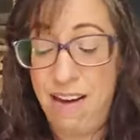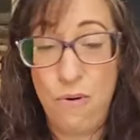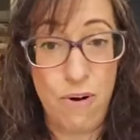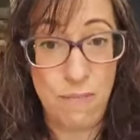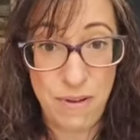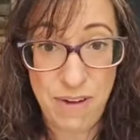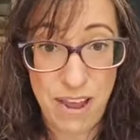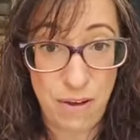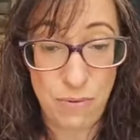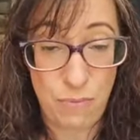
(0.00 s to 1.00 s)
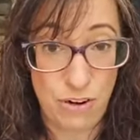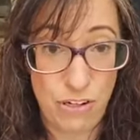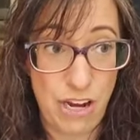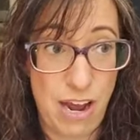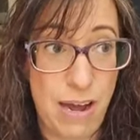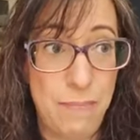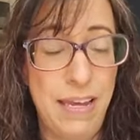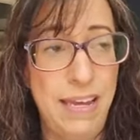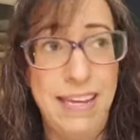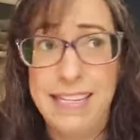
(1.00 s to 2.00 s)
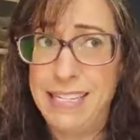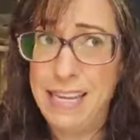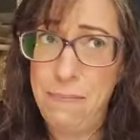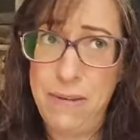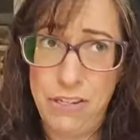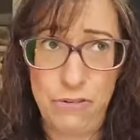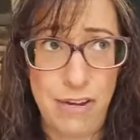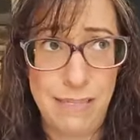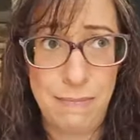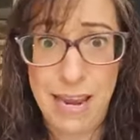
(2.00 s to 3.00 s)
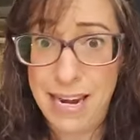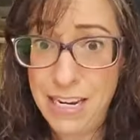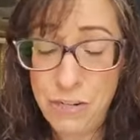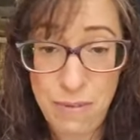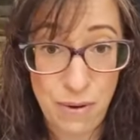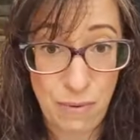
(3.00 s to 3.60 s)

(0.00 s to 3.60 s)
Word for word: hormone health workshop, sleep and stress management